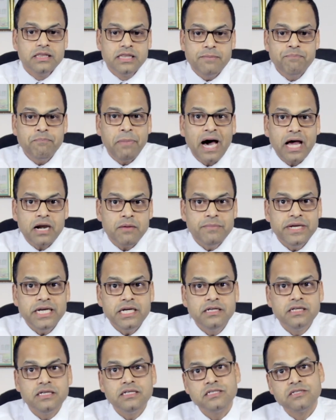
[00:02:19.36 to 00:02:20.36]
The
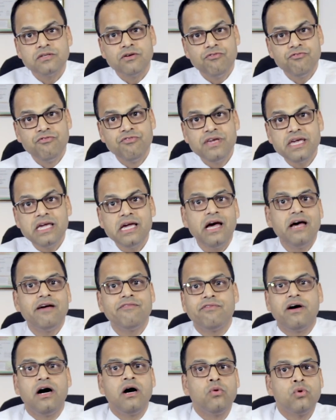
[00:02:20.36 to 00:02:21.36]
parameters we
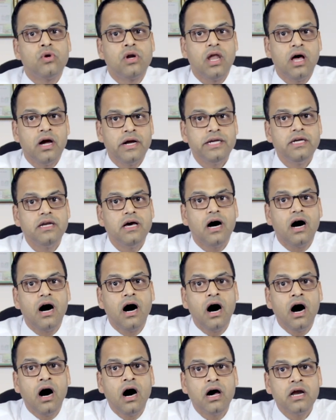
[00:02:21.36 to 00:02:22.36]
have outlined
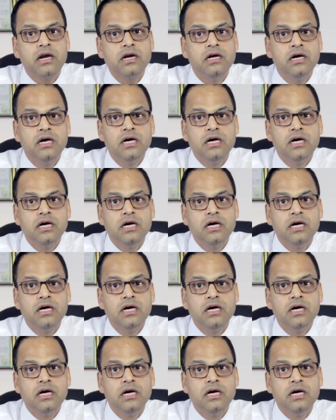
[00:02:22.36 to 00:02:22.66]
are